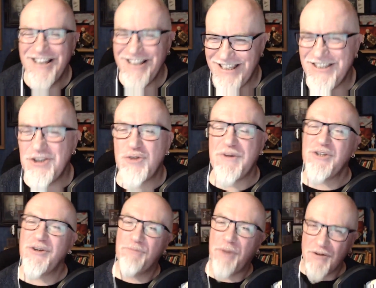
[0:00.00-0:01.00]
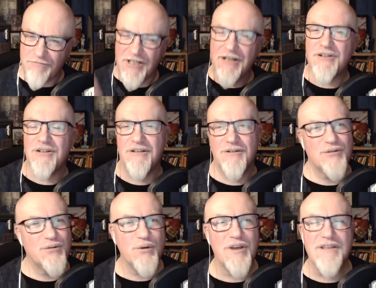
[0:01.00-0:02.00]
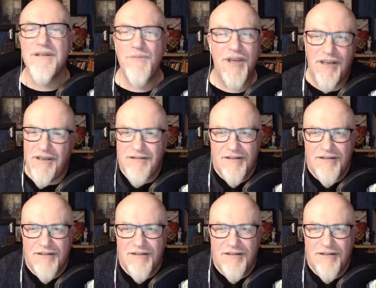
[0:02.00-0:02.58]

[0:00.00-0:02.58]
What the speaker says: You should be doing post-production, not talking to me.